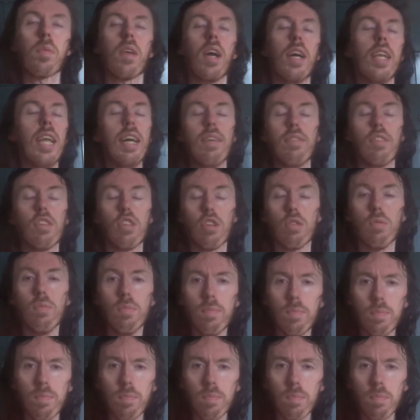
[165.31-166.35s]
I never do.
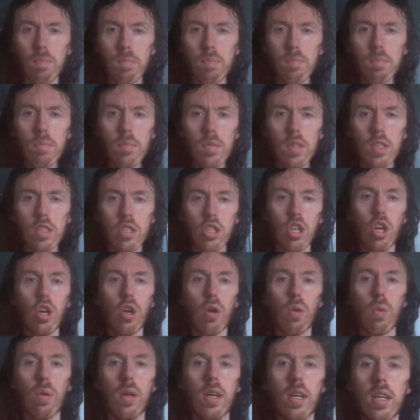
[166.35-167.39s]

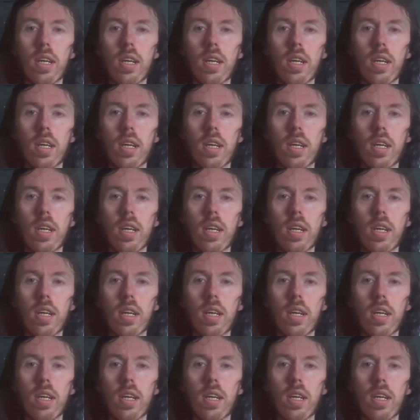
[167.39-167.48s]
So